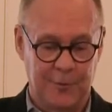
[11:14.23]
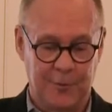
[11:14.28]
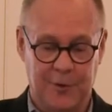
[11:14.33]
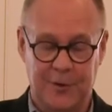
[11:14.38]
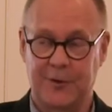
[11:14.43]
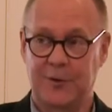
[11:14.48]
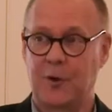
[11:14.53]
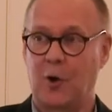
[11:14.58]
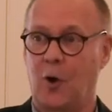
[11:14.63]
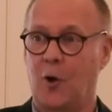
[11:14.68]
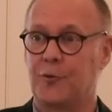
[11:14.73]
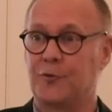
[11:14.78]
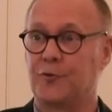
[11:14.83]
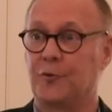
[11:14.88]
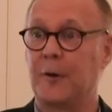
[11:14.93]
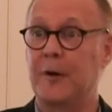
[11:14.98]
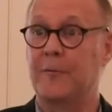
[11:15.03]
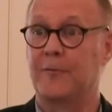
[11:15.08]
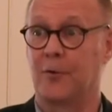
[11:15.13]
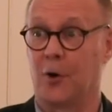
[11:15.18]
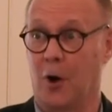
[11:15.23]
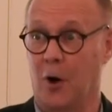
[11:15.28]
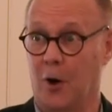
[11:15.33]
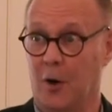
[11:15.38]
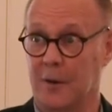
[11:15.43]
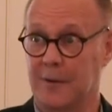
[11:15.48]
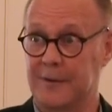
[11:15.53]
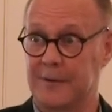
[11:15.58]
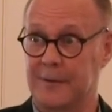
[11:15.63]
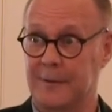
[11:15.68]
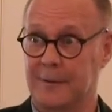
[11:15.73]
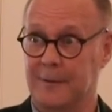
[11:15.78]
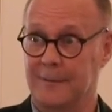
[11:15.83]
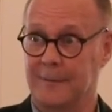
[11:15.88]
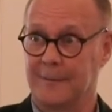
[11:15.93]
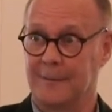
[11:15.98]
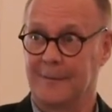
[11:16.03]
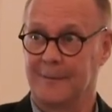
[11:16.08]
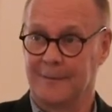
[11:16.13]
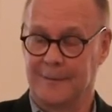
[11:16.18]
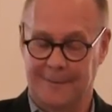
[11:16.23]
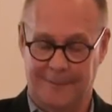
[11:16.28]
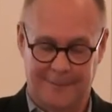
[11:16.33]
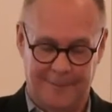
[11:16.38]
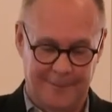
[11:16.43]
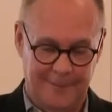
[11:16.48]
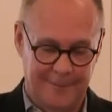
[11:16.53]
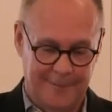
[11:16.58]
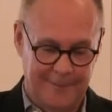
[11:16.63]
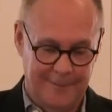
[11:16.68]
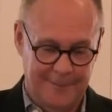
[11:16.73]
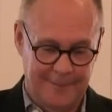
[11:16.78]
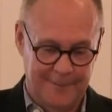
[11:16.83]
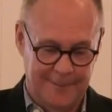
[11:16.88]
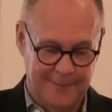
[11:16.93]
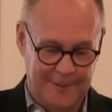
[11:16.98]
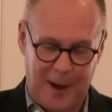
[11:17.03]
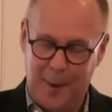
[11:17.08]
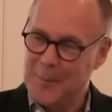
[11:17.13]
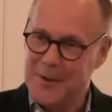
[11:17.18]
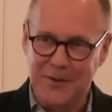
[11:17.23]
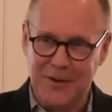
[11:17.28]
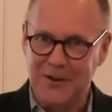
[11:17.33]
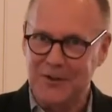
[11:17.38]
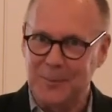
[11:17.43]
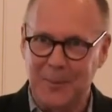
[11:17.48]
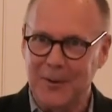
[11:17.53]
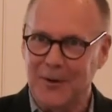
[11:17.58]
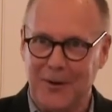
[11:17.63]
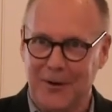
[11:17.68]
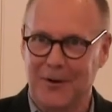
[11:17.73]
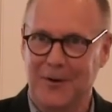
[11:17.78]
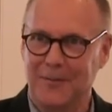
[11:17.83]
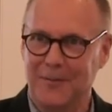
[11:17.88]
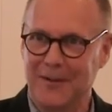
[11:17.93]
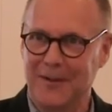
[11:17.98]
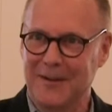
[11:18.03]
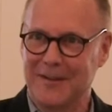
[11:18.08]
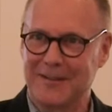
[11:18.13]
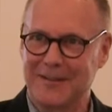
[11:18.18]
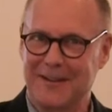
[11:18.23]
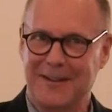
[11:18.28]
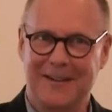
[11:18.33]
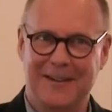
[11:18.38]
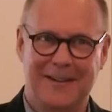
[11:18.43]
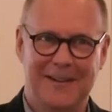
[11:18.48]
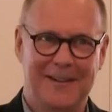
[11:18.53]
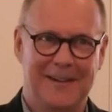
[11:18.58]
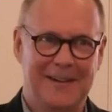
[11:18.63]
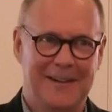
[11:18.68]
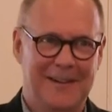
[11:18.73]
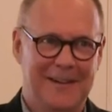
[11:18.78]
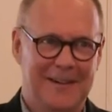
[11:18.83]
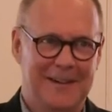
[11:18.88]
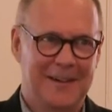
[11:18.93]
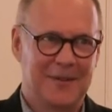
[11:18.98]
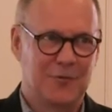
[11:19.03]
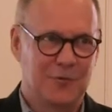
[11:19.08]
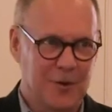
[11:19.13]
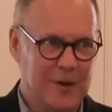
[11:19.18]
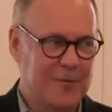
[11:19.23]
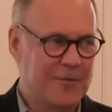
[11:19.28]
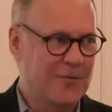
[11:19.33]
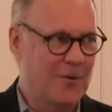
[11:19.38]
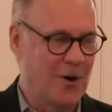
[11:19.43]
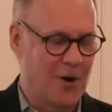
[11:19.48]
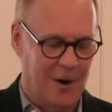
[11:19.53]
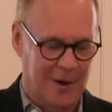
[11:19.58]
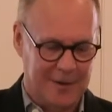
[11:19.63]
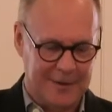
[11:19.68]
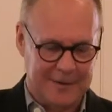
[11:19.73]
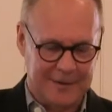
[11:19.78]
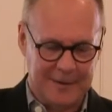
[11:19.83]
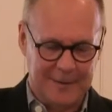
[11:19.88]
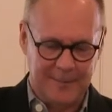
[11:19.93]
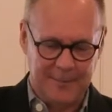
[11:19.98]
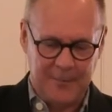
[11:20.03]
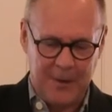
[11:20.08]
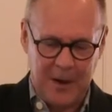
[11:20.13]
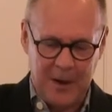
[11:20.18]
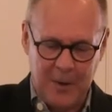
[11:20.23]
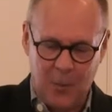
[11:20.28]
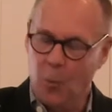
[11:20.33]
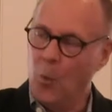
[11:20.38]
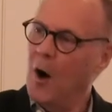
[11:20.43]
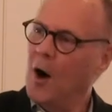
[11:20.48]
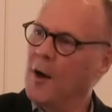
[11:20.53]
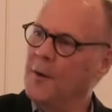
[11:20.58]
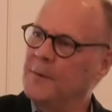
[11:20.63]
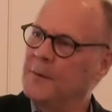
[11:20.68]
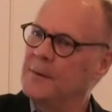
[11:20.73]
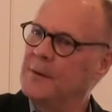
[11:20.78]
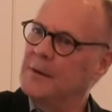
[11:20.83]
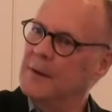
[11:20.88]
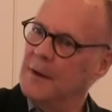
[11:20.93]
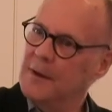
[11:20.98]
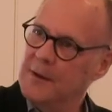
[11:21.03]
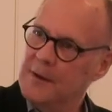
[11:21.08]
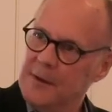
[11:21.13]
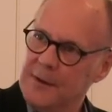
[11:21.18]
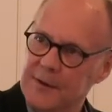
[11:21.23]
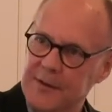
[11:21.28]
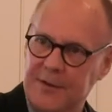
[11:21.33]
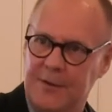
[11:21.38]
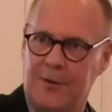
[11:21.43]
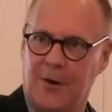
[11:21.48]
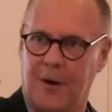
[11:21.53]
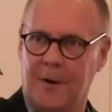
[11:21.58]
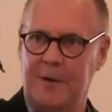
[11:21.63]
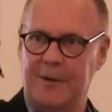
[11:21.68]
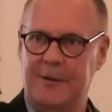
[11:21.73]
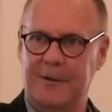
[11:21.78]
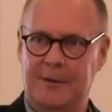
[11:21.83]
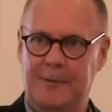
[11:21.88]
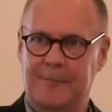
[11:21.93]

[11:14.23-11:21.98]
This is called tree frogs. I'm in the spirit of this. tree frogs. One, the stars.